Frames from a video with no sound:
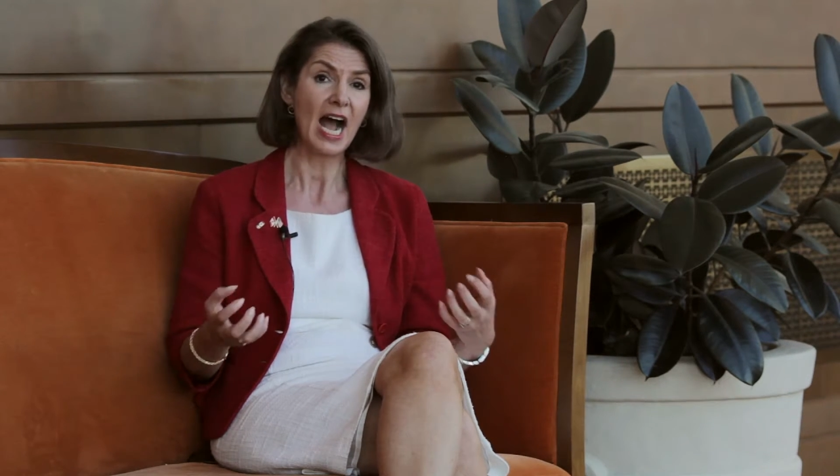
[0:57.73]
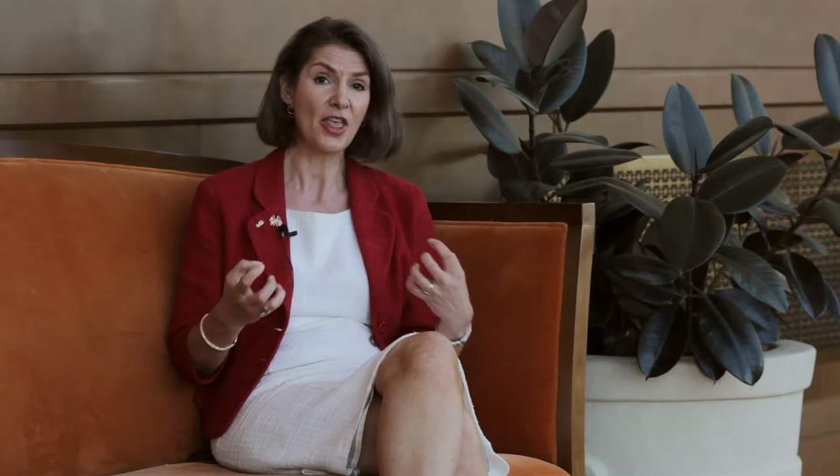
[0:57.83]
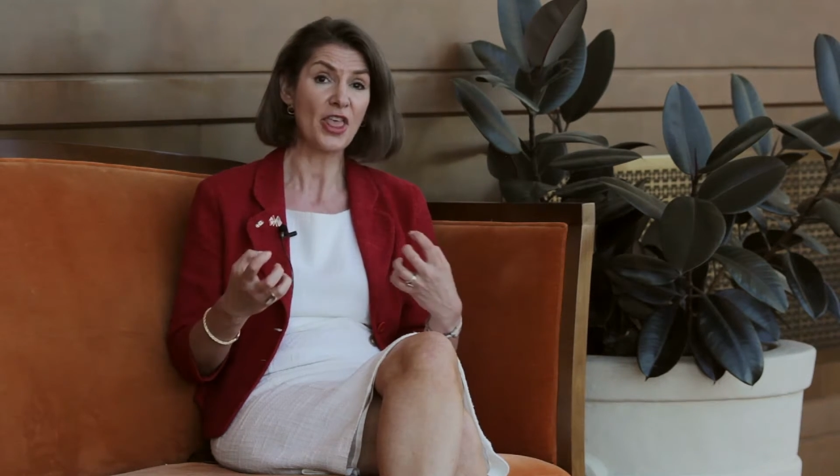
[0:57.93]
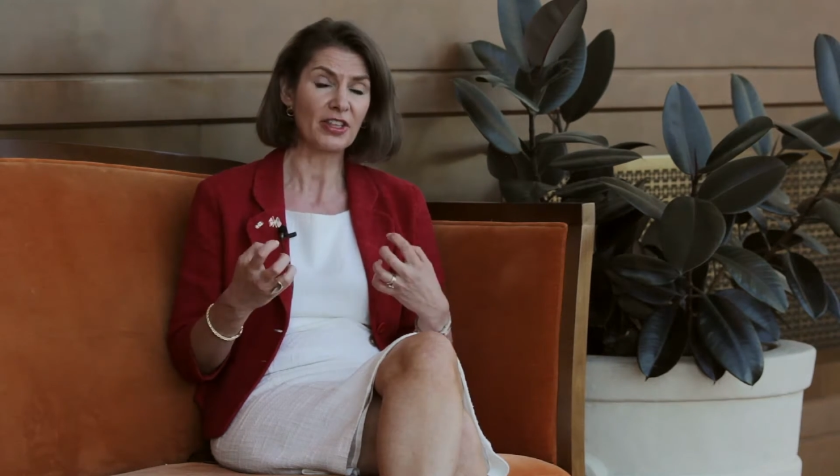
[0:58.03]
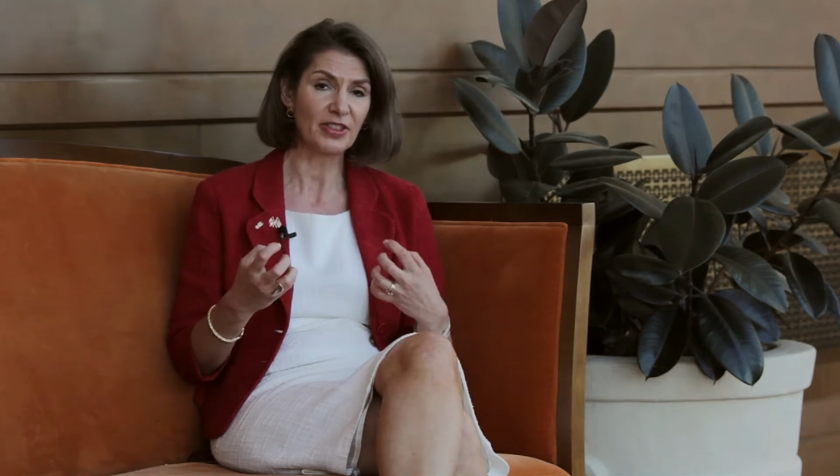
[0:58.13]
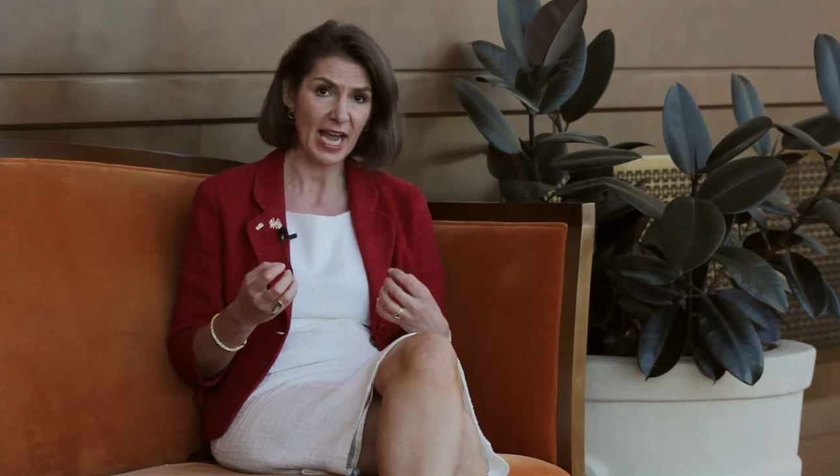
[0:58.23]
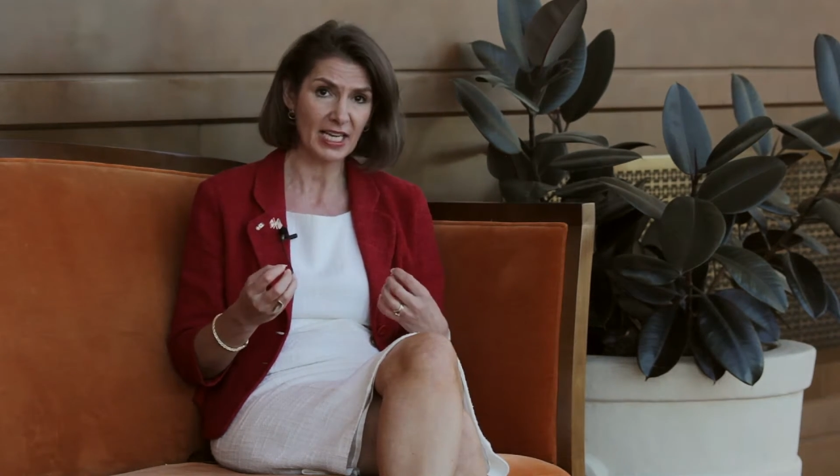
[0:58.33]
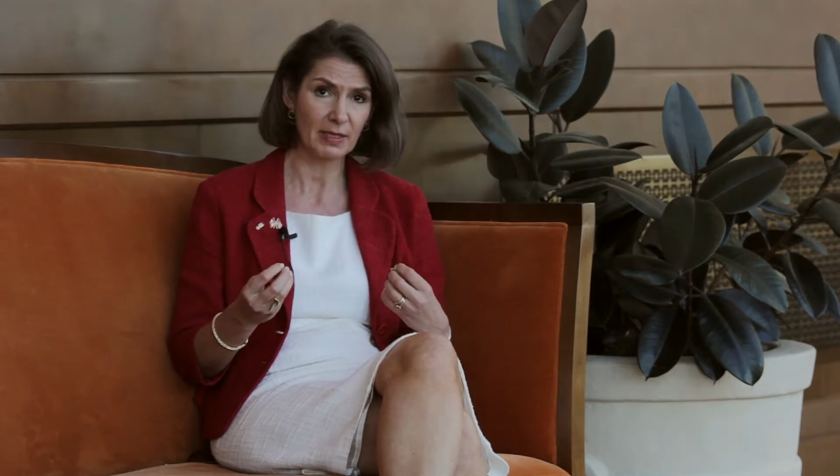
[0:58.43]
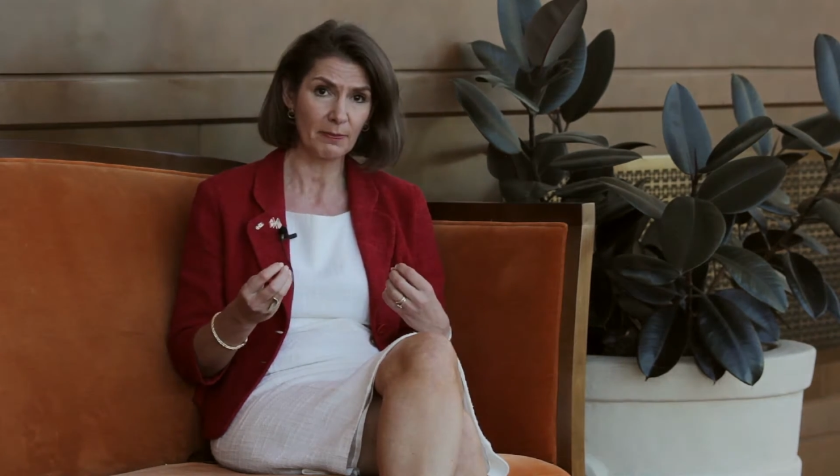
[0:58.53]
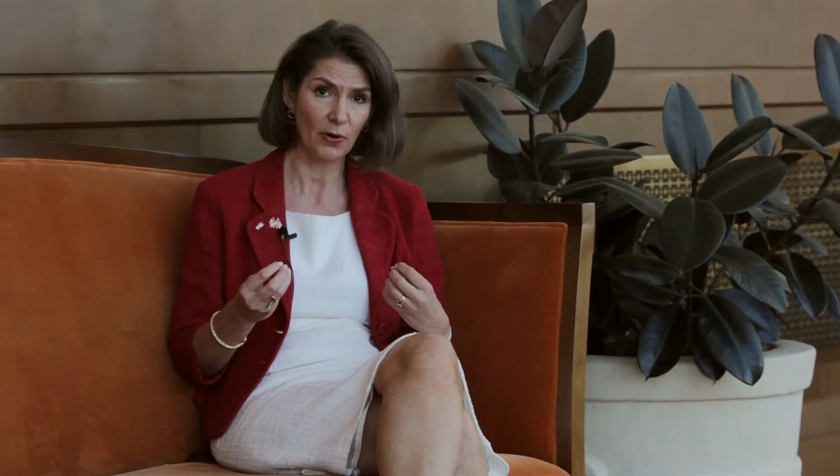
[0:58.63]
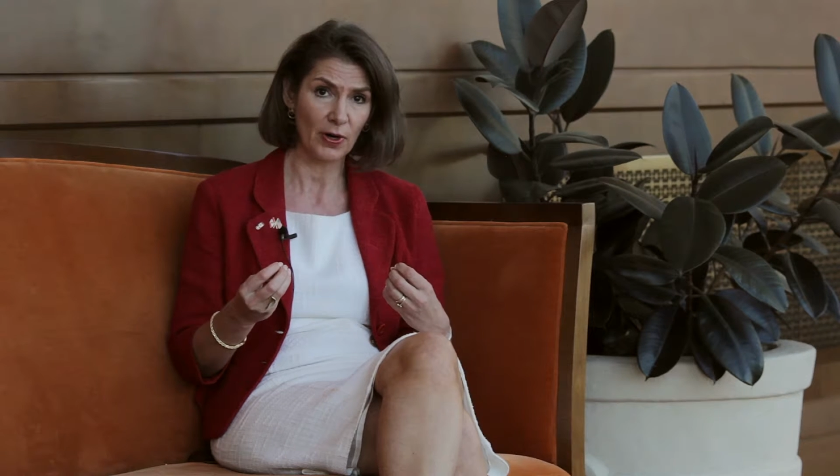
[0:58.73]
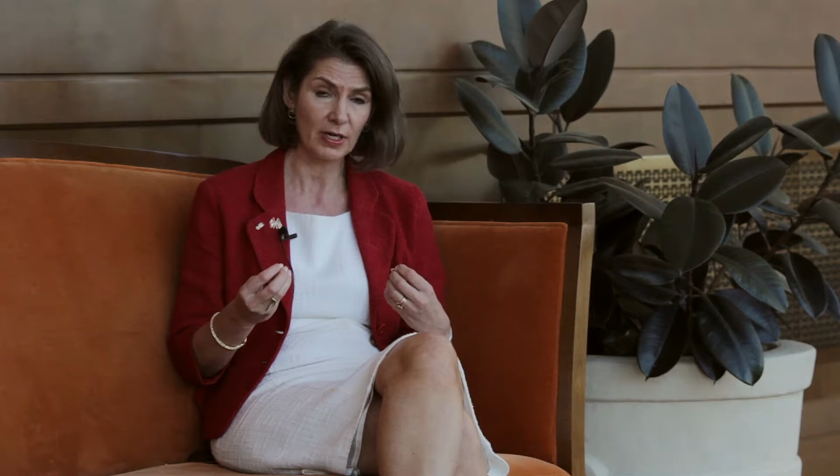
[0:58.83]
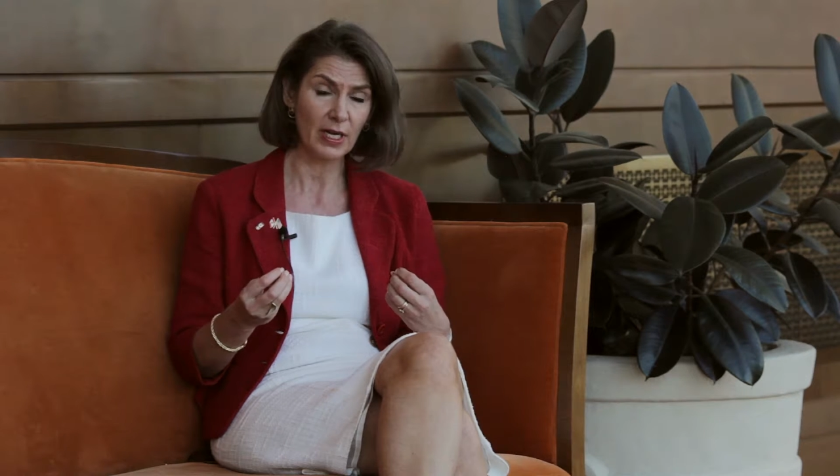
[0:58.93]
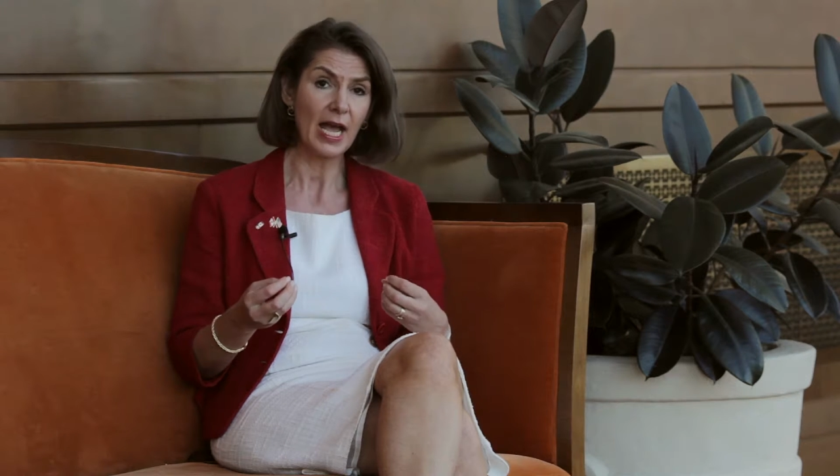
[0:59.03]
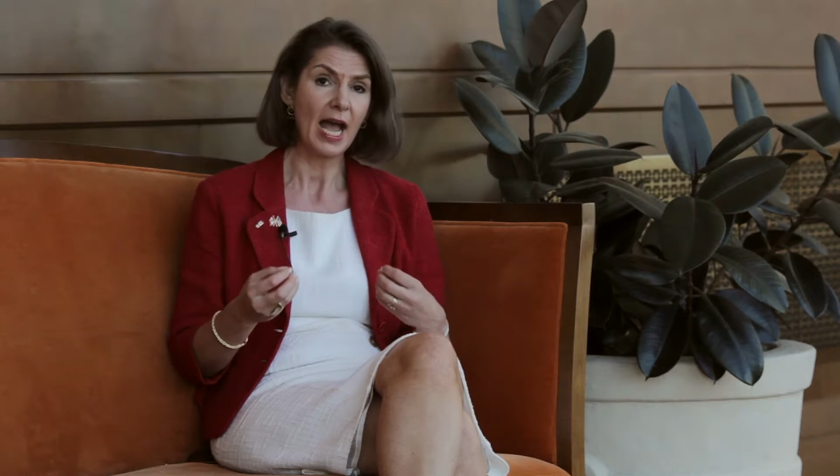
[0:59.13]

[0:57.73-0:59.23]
I think that's important.